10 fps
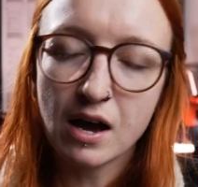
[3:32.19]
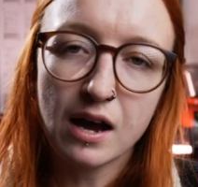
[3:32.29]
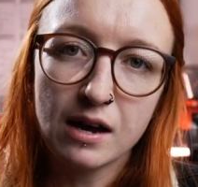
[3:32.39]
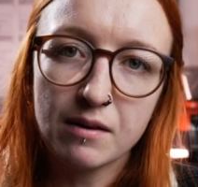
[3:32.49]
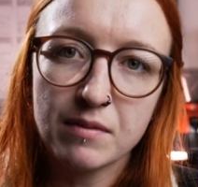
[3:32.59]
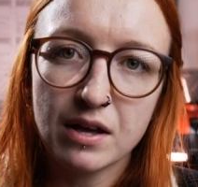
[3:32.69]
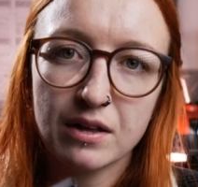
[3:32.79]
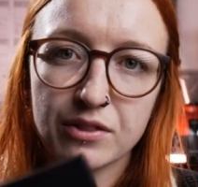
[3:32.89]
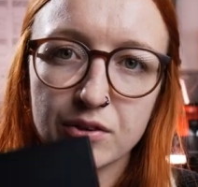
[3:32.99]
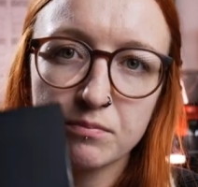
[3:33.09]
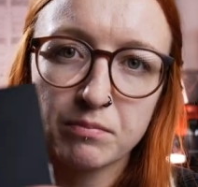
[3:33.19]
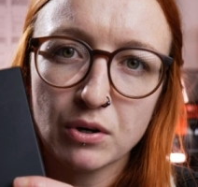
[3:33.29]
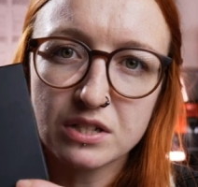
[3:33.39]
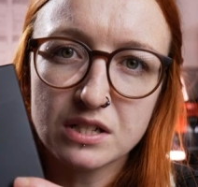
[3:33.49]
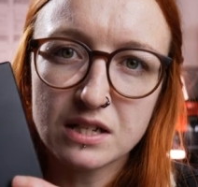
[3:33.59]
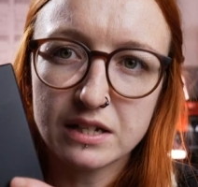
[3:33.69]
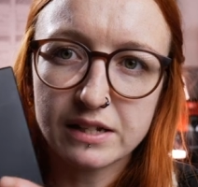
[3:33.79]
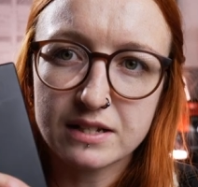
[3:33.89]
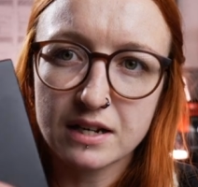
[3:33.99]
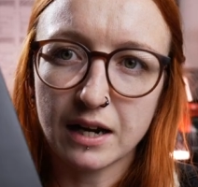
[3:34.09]
Um, the body
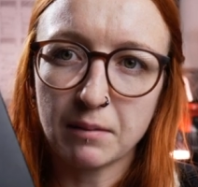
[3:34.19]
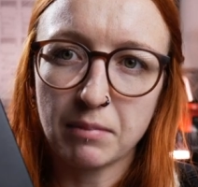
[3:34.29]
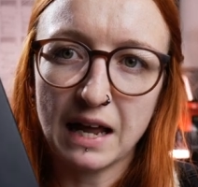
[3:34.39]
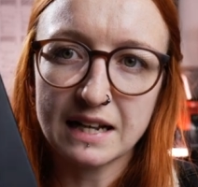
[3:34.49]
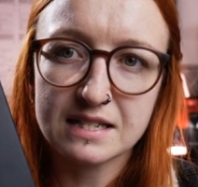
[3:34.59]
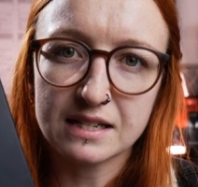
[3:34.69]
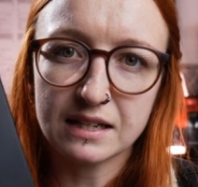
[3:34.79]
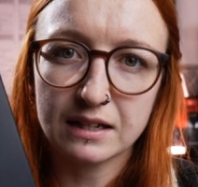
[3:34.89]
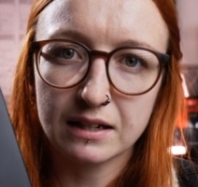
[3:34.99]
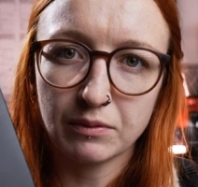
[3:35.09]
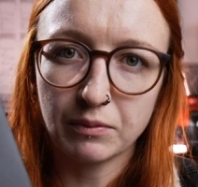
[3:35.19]
is like a plastic,